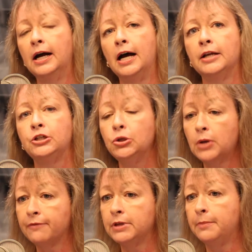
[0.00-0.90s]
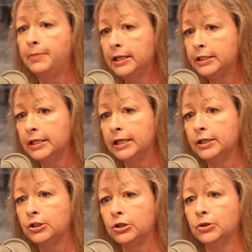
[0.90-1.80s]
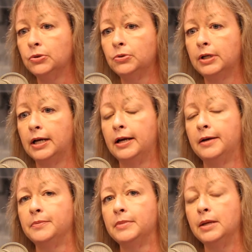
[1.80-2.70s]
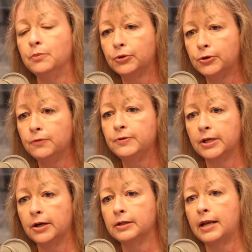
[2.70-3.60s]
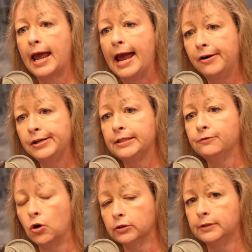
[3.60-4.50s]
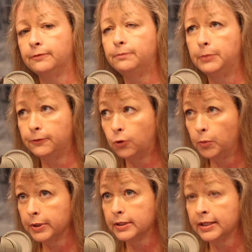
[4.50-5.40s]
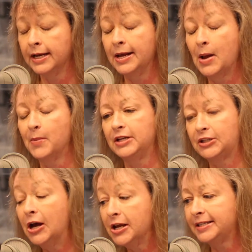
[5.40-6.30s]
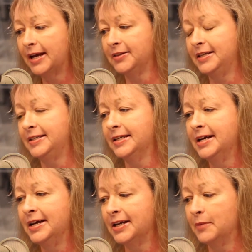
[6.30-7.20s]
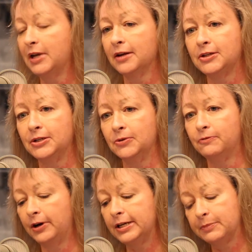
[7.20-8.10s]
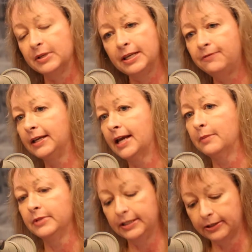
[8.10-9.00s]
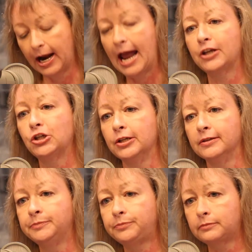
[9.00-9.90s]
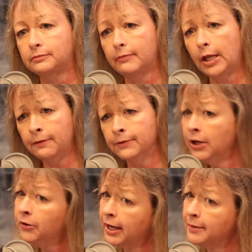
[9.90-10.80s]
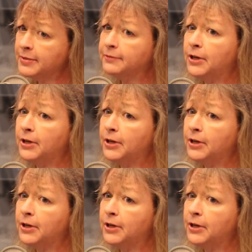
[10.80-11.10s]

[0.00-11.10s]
uh, do have the ability to um, improve certain areas of cognitive performance. Mm. But it turns out these come down to very specific games. These are action video games,